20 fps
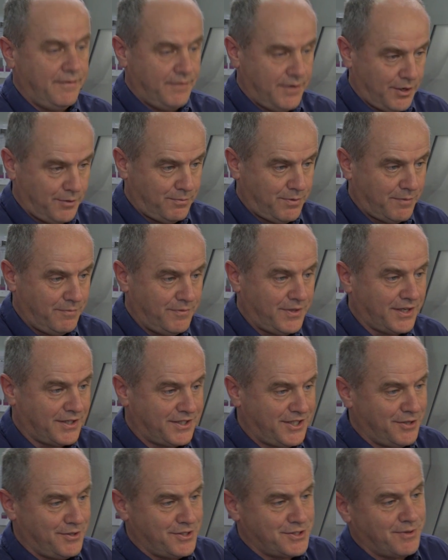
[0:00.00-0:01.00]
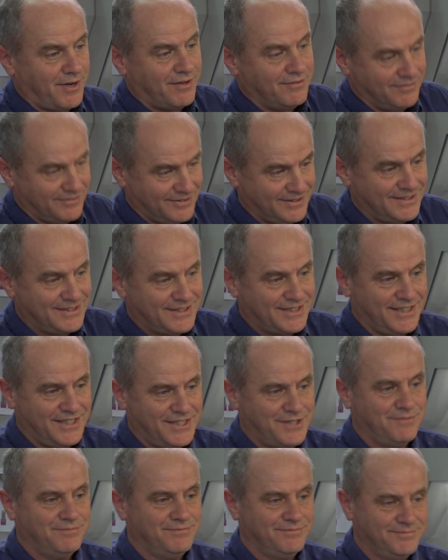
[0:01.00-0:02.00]
Yeah, no problem. Thank you as well.
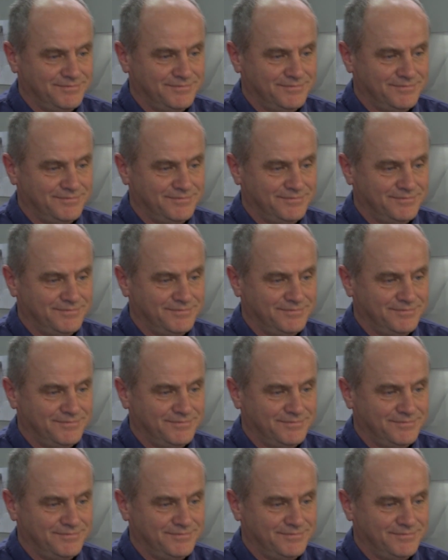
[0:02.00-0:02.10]
Cheers.